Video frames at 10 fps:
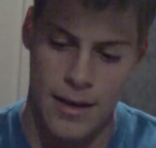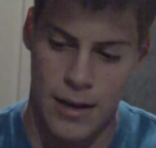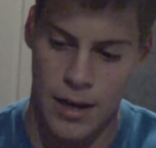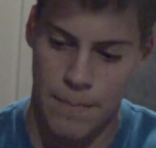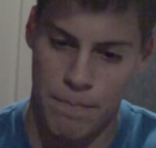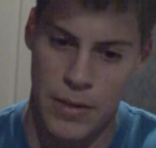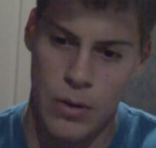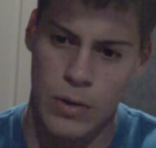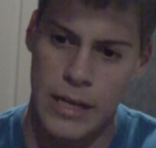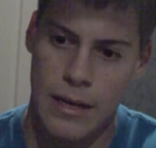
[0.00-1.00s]
The
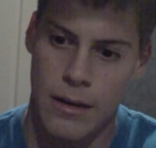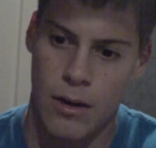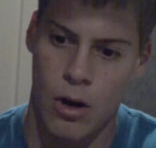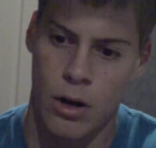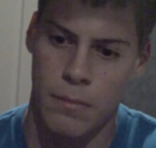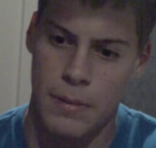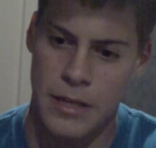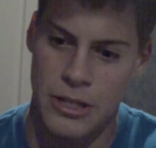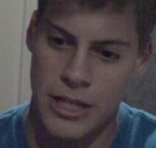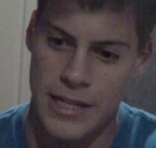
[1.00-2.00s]
only
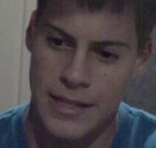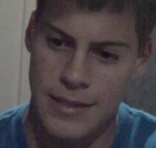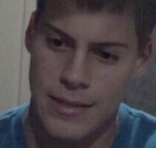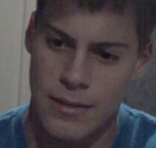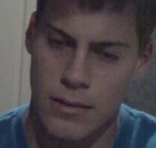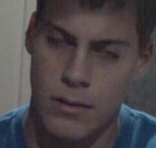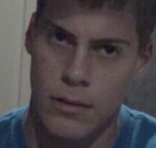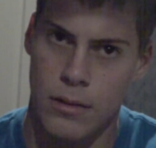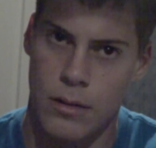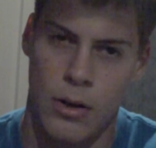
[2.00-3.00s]
RPGs,
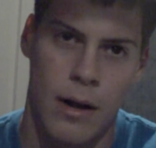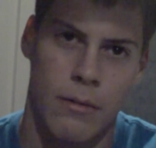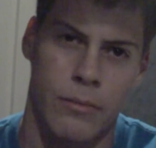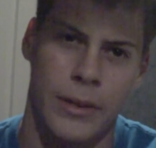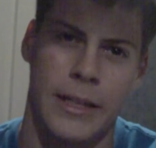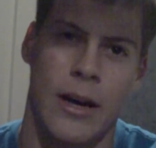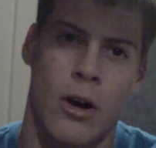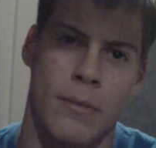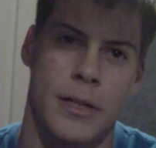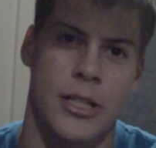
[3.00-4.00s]
they're not really
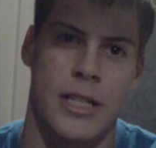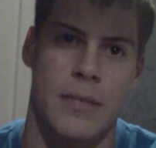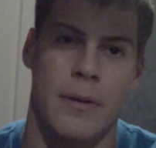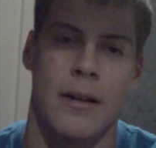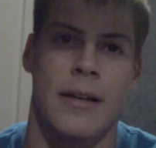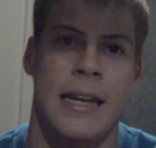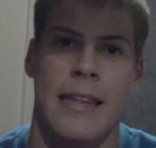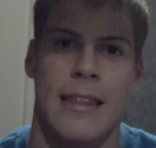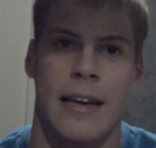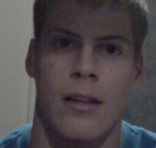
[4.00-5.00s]
RPGs, but
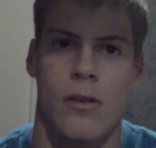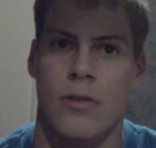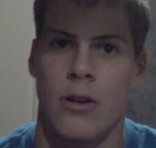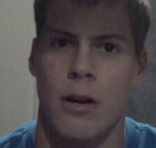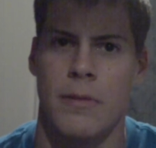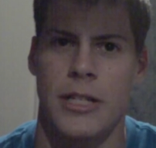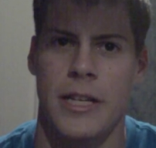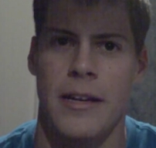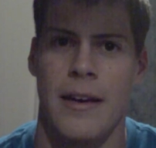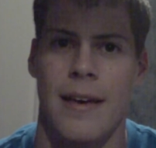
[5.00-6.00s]
anything close to an
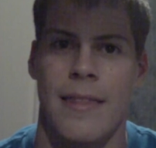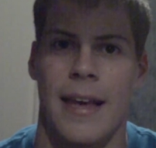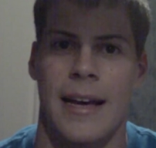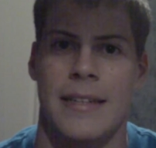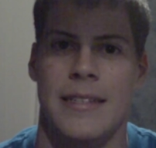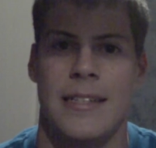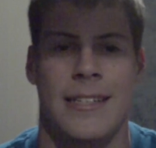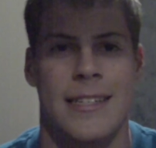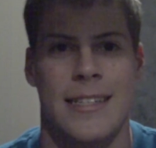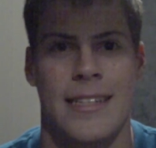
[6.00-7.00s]
RPG that has
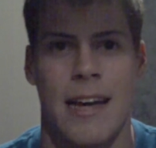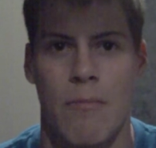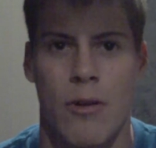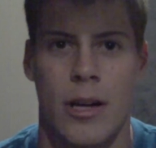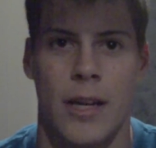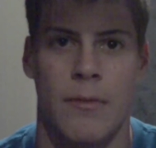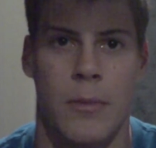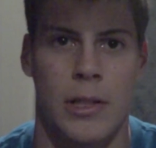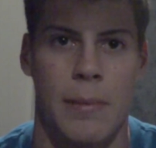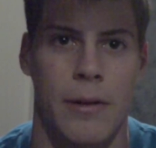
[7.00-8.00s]
somewhat of a
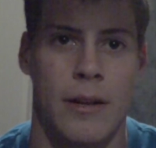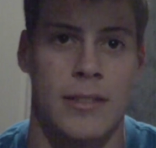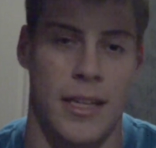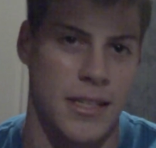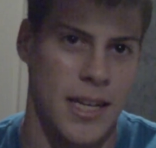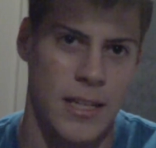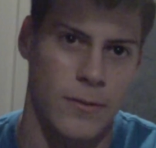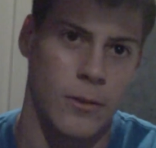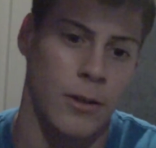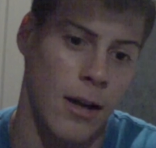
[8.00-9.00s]
multiplayer,
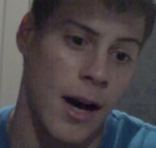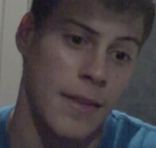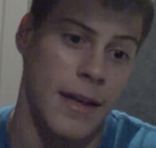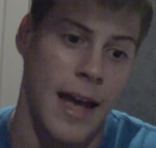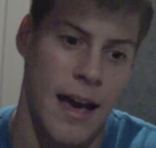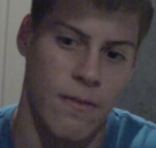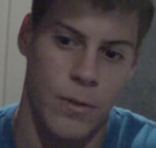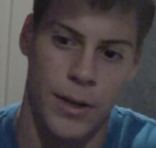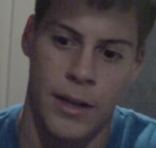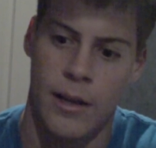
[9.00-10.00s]
successful or not, they have
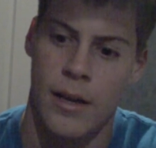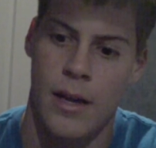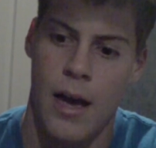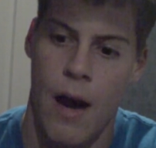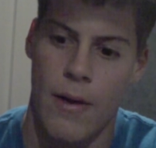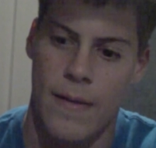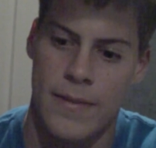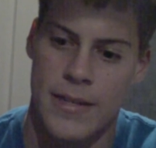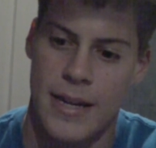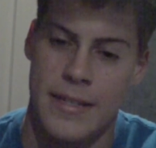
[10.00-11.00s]
one. I would have
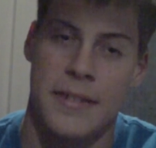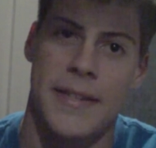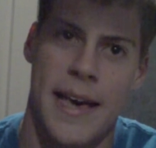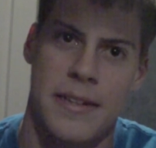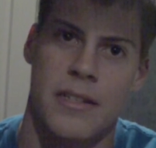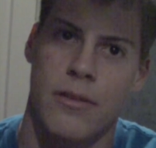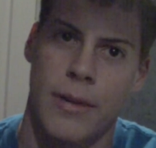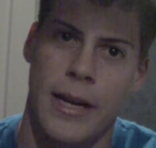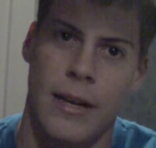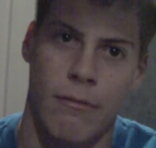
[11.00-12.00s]
to say is Assassin's
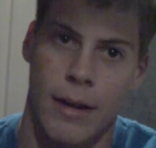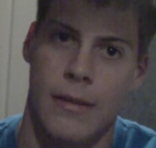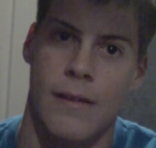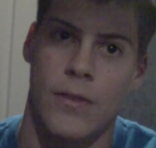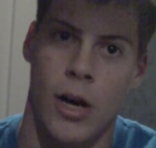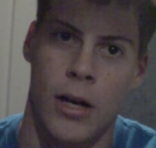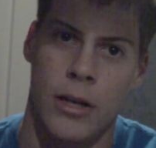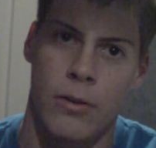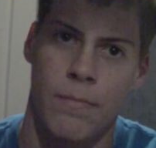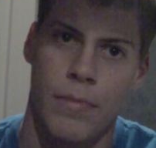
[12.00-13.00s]
Creed and Grand Theft
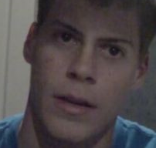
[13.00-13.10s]
Auto.